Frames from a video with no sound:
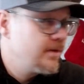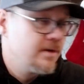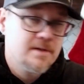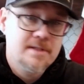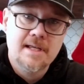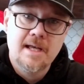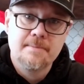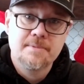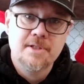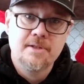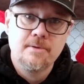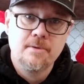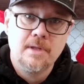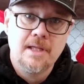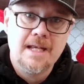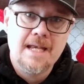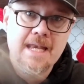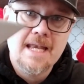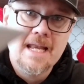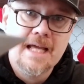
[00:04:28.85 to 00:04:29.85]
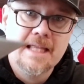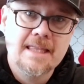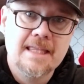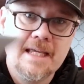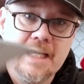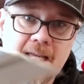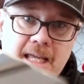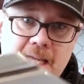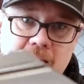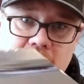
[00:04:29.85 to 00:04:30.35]
There's absolutely
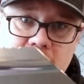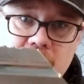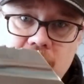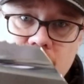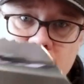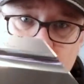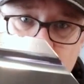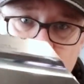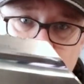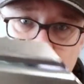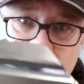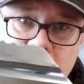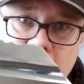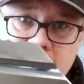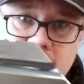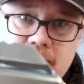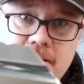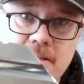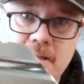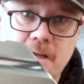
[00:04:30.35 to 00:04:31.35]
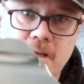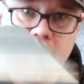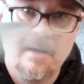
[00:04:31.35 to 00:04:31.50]
nothing in here that